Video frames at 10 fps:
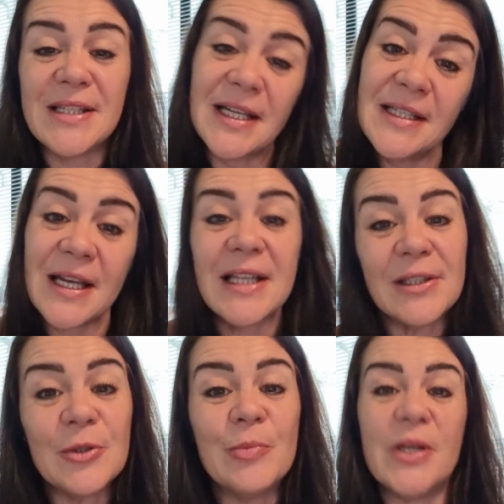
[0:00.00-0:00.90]
ding that
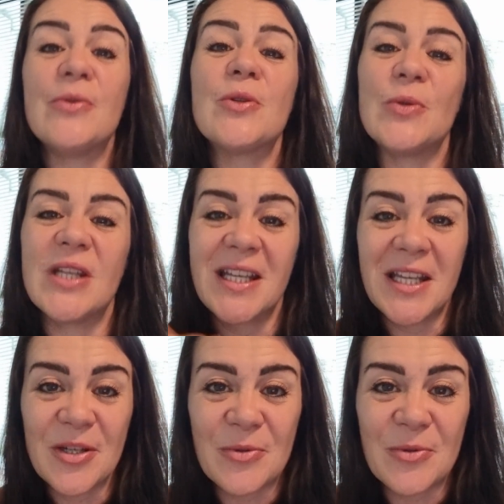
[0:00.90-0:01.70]
little bell so you can get a